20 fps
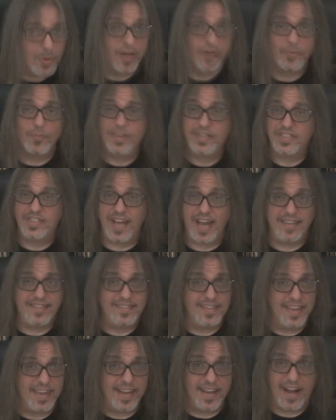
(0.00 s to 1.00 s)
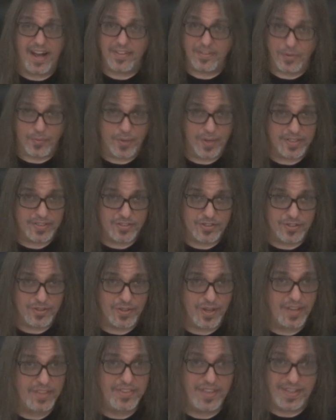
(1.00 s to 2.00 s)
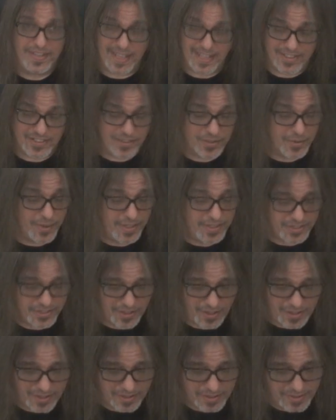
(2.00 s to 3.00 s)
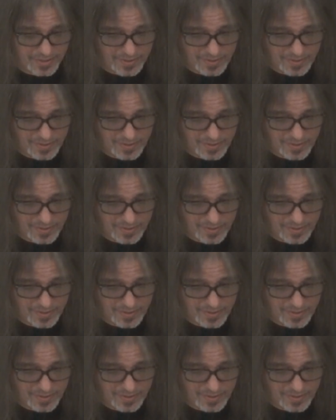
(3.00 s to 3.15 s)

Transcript: Run, which I dig On the Run too. I think that's a great song.